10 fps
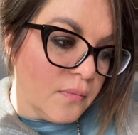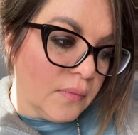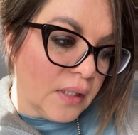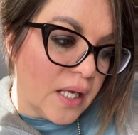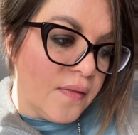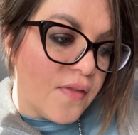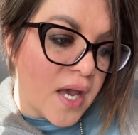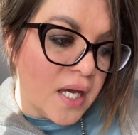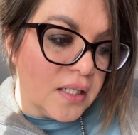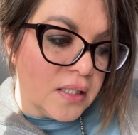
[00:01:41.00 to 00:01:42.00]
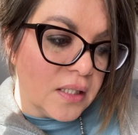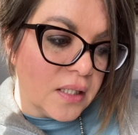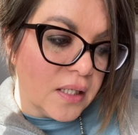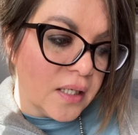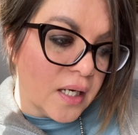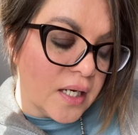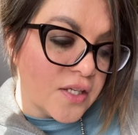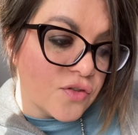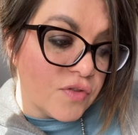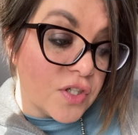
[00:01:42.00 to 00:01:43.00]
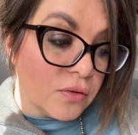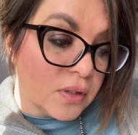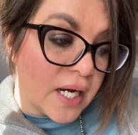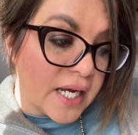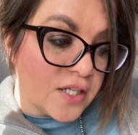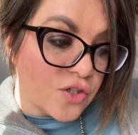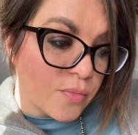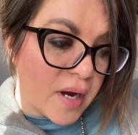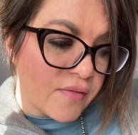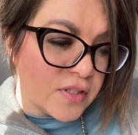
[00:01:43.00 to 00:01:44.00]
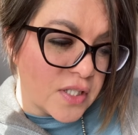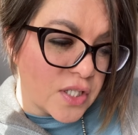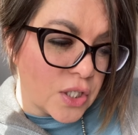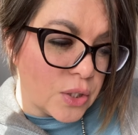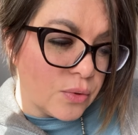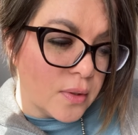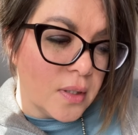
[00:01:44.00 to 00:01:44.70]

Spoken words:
And as a result, I ended up having to